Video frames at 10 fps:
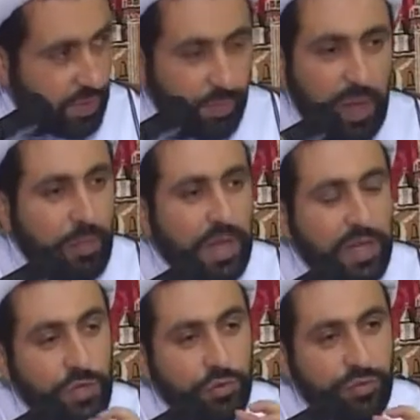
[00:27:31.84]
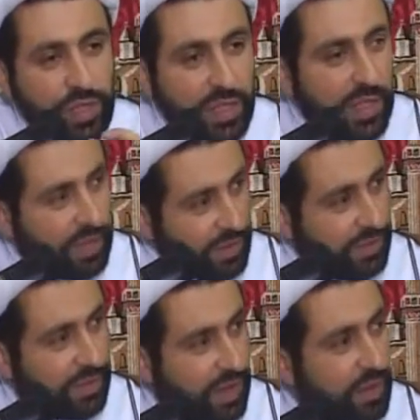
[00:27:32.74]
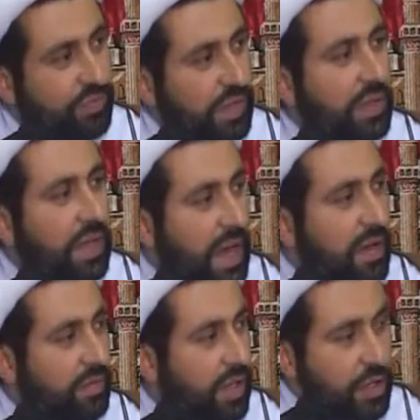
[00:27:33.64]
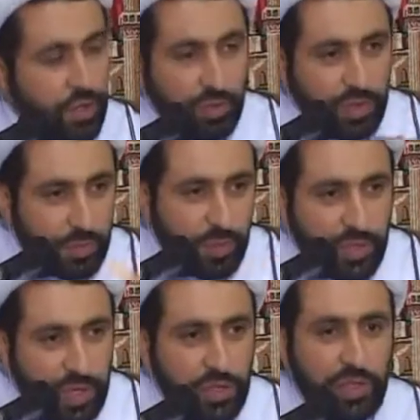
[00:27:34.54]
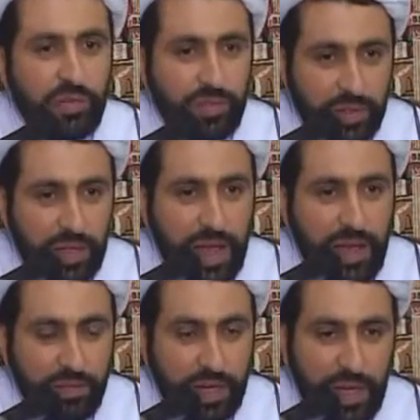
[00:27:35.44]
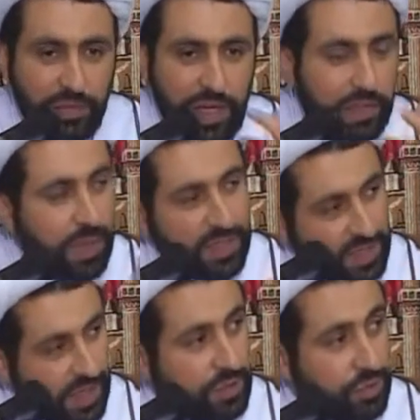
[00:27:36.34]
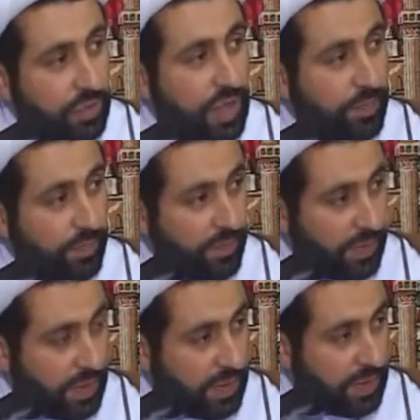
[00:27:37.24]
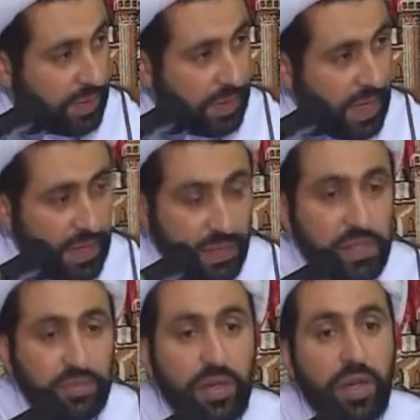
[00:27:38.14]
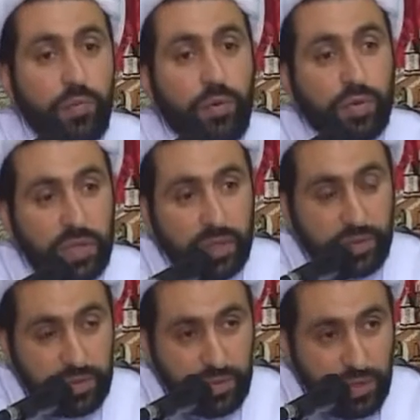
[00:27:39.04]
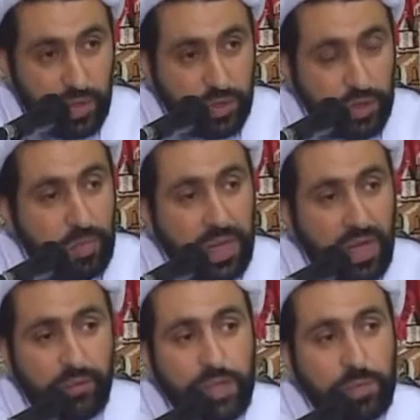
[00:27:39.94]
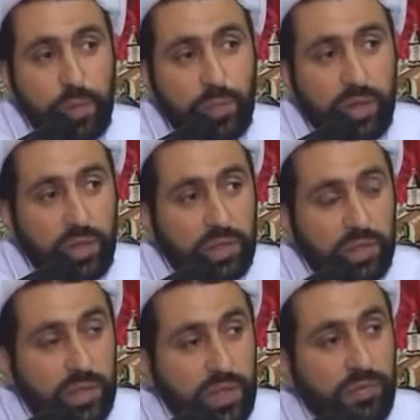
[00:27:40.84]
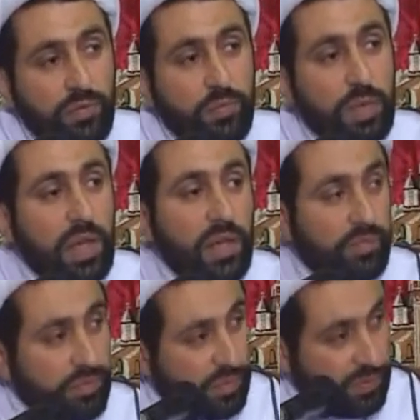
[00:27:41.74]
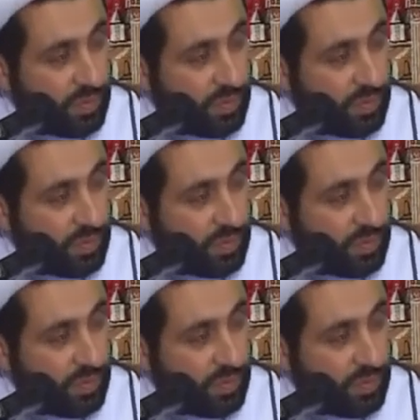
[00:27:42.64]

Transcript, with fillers: Maybe a new reading of what they have, a new interpretation of what they have. Anyway, it makes sense to them. And this is very important. So many of these people then would believe